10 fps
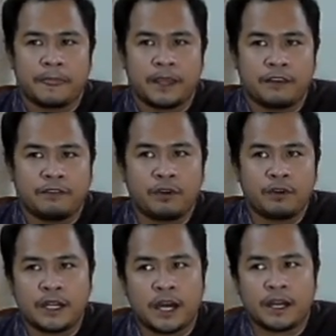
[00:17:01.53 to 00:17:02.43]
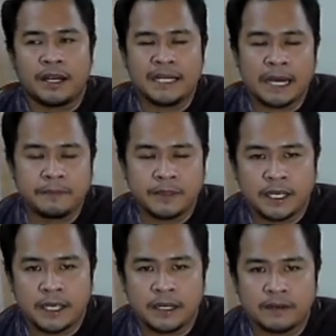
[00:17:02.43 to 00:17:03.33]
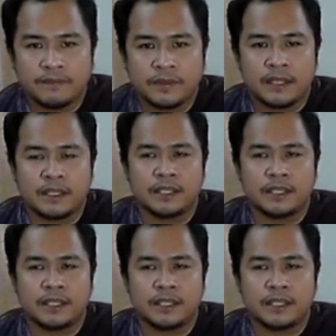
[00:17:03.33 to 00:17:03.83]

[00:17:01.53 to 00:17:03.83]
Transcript: If you are not adapting, then the